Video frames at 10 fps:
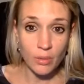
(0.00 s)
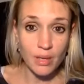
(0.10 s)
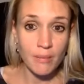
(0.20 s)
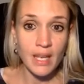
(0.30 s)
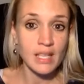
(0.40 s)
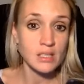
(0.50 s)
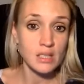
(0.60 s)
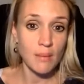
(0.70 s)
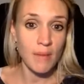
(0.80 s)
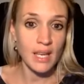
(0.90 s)
but it makes
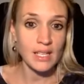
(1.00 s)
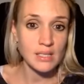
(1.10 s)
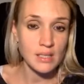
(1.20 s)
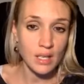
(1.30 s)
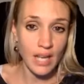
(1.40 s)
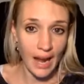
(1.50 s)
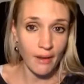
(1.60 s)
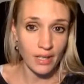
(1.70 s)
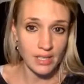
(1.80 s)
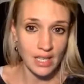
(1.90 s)
the
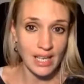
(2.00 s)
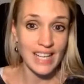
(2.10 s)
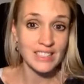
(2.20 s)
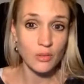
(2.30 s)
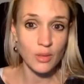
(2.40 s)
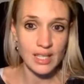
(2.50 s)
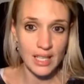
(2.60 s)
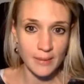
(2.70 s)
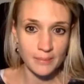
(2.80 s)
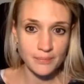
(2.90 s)
character less
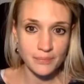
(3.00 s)
greedy.